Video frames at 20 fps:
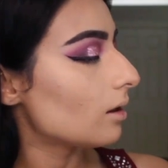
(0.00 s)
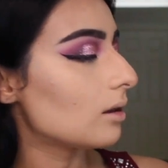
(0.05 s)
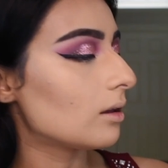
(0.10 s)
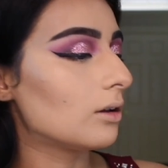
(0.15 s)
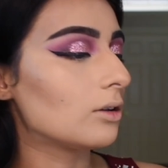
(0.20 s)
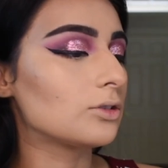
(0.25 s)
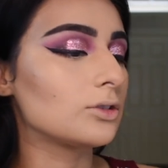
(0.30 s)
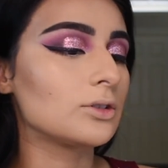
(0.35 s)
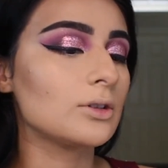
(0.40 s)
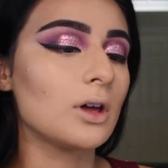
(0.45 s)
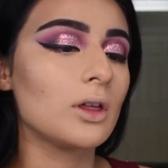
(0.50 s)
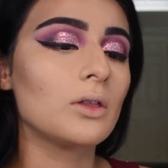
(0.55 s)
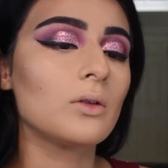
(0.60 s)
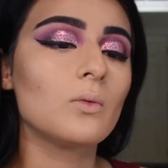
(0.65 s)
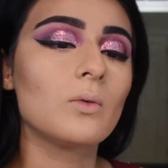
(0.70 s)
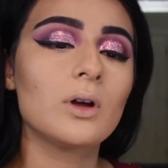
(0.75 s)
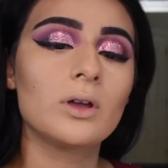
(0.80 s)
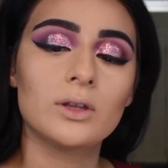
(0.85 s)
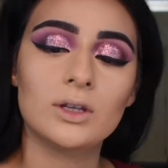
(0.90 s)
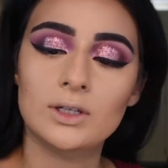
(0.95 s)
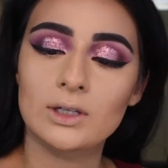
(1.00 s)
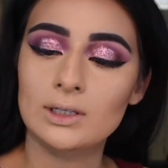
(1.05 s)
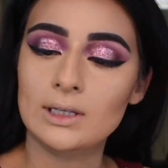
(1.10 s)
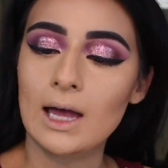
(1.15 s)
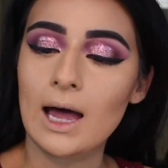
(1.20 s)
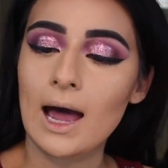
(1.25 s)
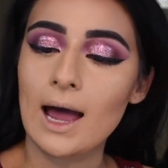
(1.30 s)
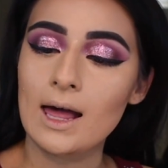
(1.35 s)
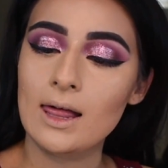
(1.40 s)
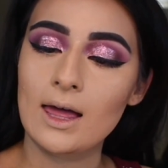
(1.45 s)
Here's another one. This is a
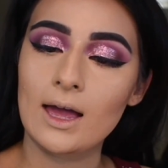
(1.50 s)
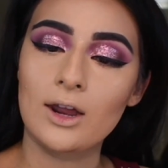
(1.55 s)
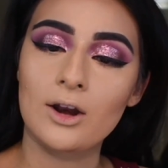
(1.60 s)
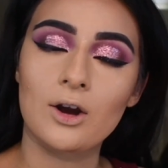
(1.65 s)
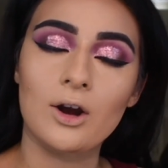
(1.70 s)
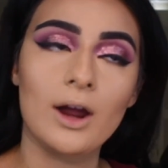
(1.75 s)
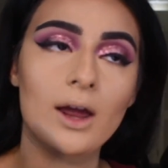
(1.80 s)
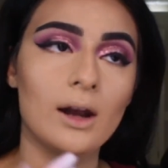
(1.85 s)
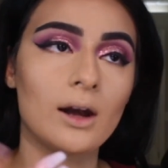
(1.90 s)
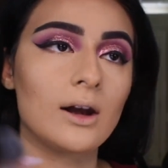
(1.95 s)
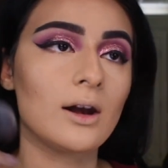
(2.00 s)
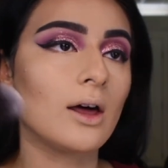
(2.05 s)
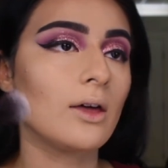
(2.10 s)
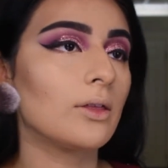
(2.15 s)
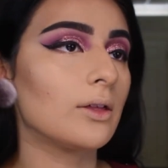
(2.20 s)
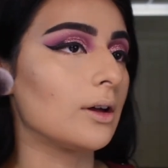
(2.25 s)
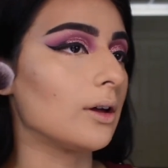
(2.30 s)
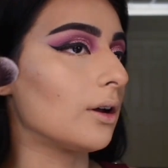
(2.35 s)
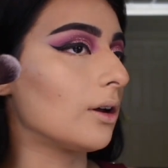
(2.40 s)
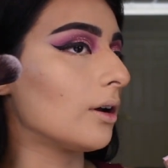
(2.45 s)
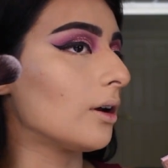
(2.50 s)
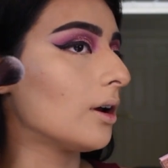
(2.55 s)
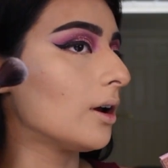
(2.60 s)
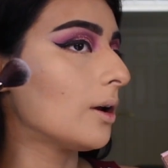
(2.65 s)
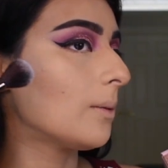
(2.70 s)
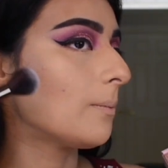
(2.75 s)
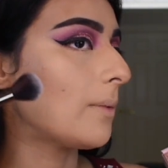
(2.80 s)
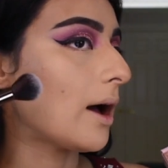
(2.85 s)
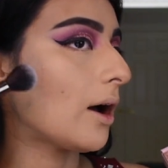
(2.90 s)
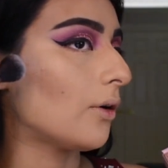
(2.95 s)
highlighter and another
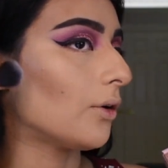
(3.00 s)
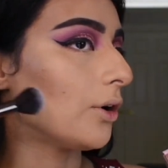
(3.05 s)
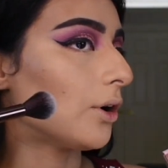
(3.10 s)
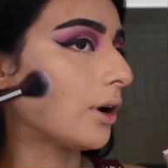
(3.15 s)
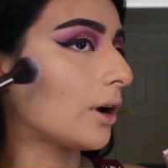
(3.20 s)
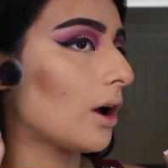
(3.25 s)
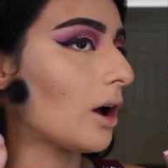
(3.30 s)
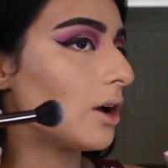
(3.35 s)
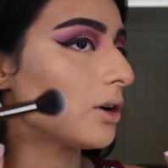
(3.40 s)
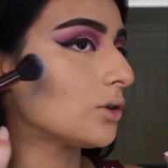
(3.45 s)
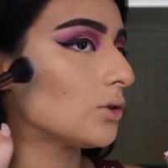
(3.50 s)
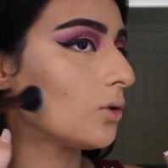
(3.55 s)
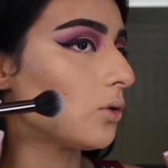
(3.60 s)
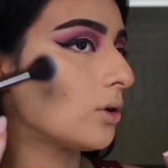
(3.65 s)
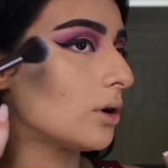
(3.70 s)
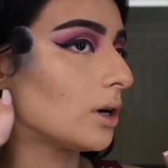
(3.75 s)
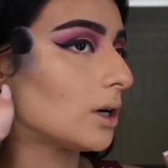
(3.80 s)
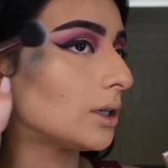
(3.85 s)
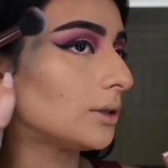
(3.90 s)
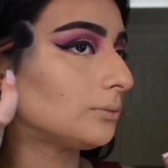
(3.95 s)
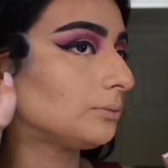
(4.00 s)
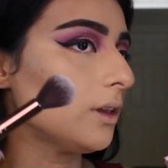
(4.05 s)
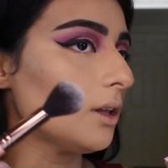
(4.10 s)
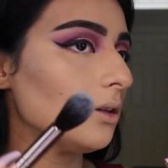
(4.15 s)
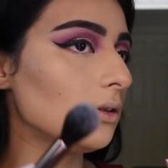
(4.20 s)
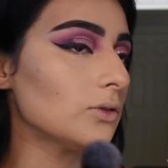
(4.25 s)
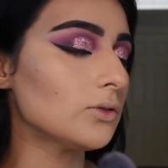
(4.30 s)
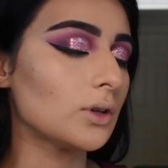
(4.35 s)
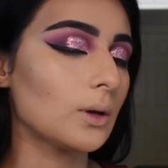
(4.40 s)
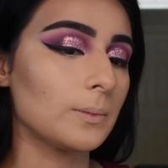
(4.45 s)
powder contour.
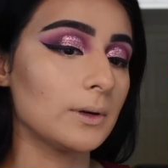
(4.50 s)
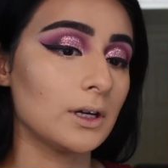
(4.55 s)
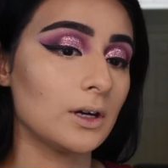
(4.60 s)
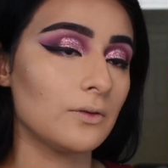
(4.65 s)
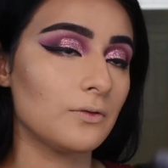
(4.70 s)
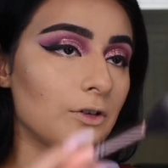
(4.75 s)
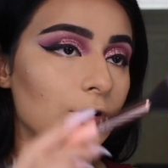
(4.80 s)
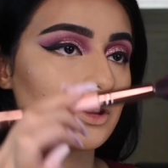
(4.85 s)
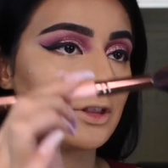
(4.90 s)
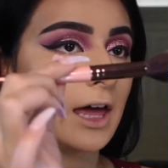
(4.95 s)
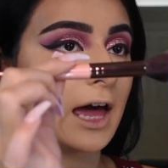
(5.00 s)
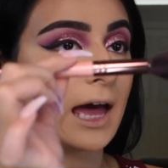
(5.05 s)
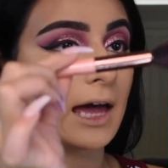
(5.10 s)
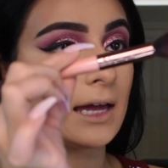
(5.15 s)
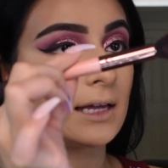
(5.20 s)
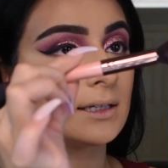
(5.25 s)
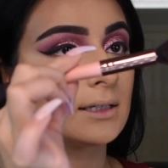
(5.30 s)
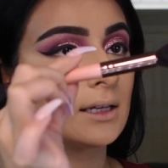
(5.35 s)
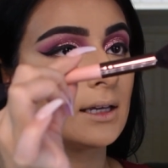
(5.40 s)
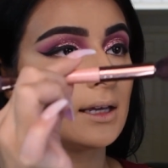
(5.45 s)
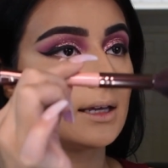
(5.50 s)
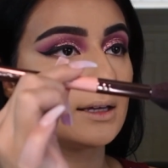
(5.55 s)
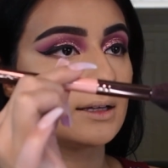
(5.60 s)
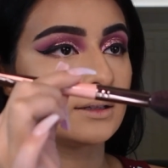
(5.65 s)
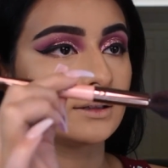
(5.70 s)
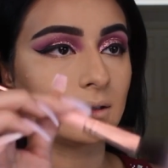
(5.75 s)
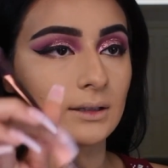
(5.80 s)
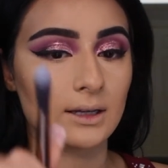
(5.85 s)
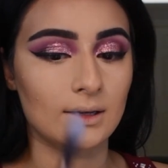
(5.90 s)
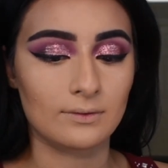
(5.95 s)
So I'm here for that.
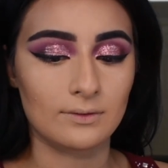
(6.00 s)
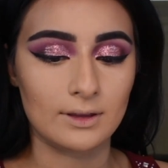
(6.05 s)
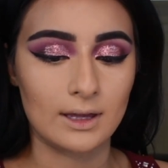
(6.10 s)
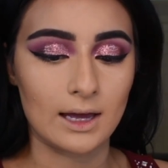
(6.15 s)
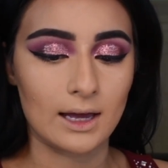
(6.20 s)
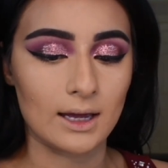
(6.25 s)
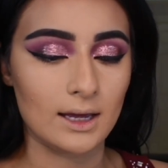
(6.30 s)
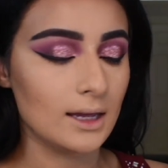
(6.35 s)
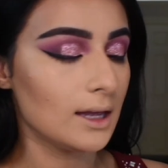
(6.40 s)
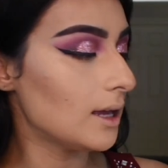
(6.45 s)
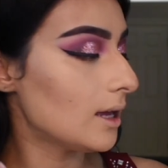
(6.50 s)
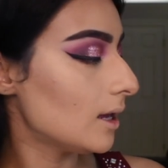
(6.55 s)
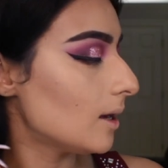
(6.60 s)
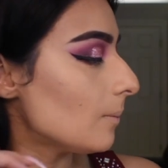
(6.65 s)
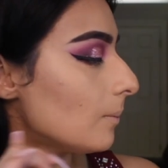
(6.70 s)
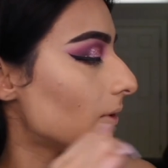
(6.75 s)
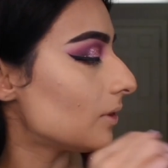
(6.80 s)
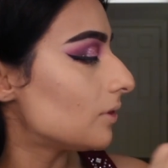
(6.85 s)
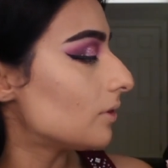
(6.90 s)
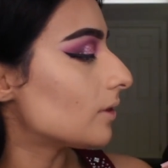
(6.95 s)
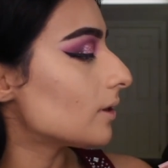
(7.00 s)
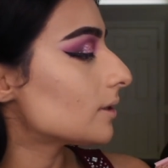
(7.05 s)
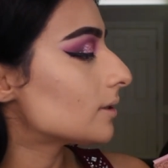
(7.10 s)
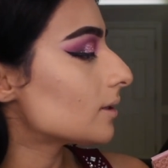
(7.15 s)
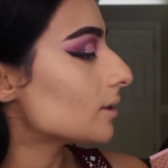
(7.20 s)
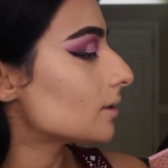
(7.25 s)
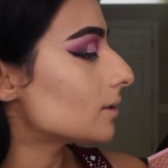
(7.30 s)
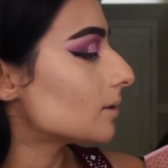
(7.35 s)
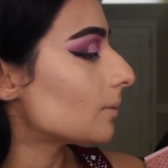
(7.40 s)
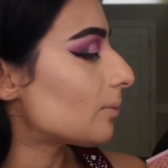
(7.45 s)
Love that. But this
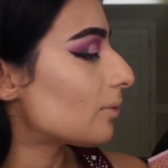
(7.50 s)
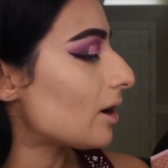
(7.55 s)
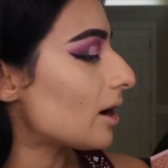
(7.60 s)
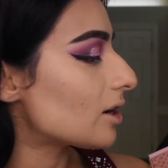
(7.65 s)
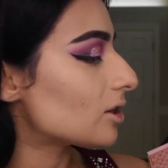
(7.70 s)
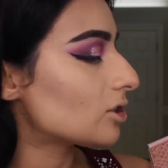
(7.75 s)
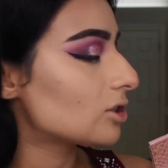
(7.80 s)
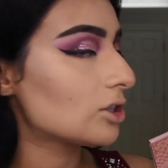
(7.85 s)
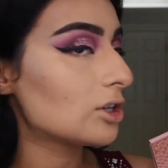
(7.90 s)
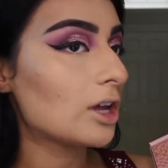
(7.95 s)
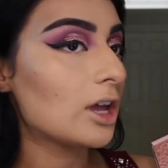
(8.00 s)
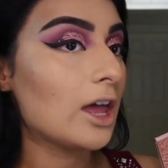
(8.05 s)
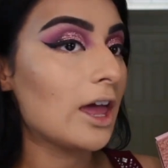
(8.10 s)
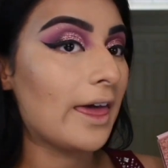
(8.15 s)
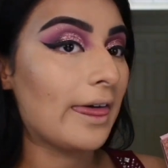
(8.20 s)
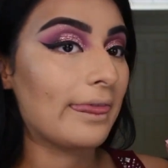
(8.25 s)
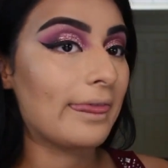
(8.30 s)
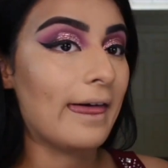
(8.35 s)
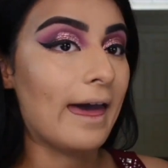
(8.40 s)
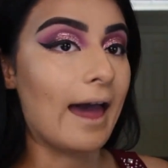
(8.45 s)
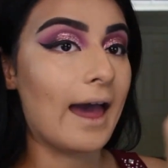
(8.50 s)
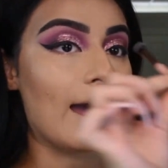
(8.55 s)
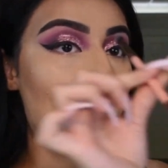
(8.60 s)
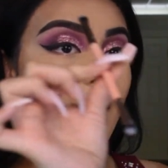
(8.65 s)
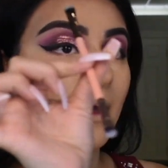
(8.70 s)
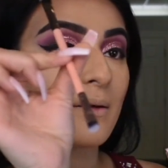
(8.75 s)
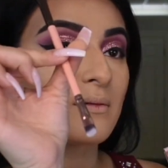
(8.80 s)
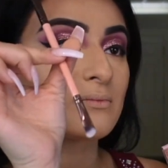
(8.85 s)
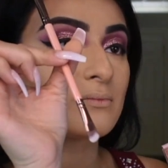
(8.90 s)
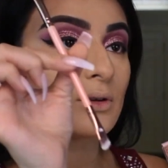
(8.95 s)
is the brush that I
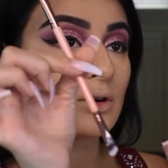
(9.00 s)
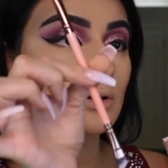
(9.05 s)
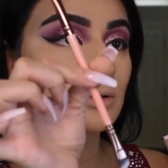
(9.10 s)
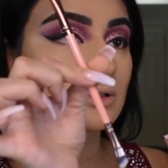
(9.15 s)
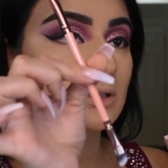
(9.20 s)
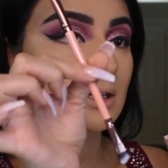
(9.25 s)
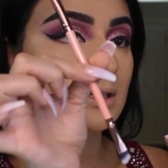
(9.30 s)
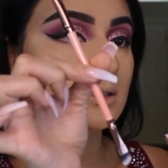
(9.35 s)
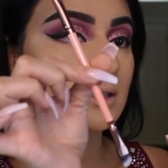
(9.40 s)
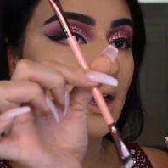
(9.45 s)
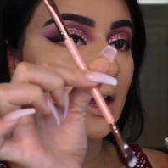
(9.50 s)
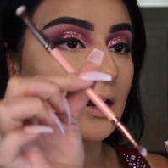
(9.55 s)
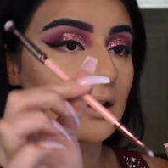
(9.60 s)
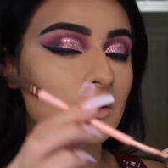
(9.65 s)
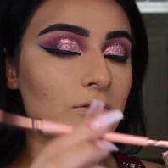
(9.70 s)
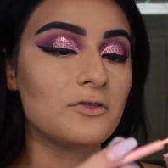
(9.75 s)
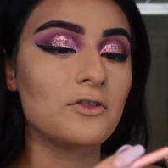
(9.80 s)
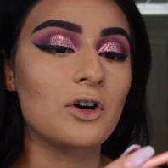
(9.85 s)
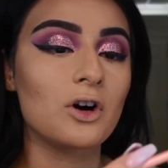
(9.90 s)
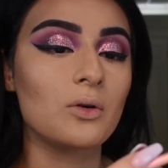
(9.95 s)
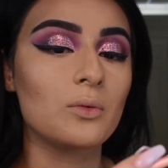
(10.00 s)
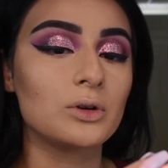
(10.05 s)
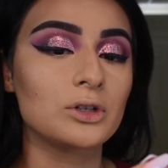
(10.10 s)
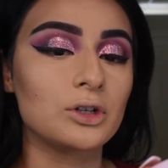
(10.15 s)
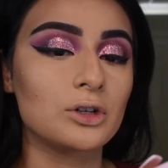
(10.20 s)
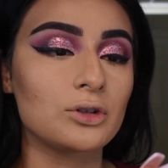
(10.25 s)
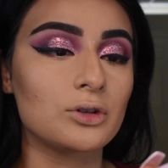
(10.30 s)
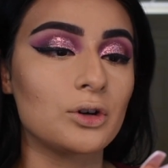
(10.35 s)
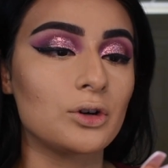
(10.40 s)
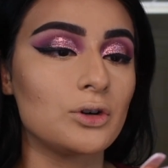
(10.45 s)
am most excited for, which
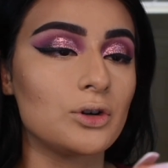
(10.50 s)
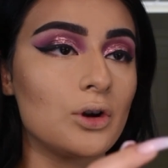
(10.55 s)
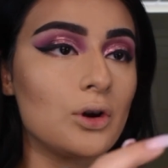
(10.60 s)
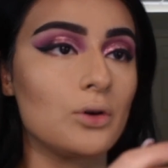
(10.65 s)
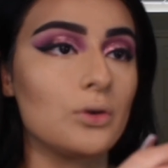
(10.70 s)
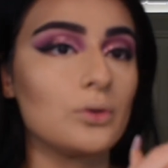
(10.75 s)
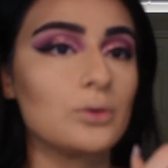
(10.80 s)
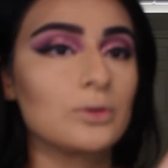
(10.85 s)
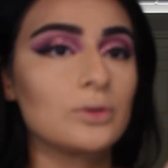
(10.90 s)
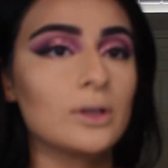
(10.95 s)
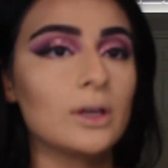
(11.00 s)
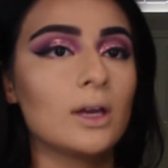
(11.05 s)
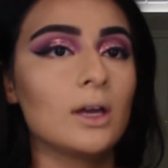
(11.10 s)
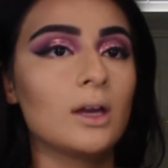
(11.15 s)
is her nose